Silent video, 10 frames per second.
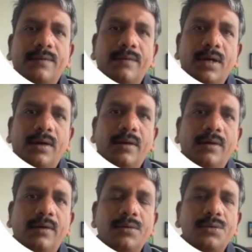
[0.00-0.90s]

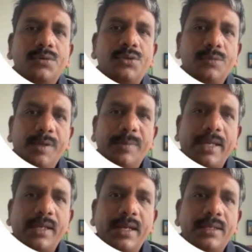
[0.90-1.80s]
to be
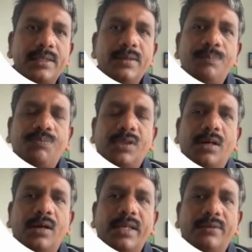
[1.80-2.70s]
migrated
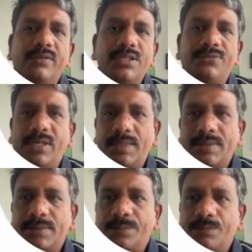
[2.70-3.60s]
in which phase.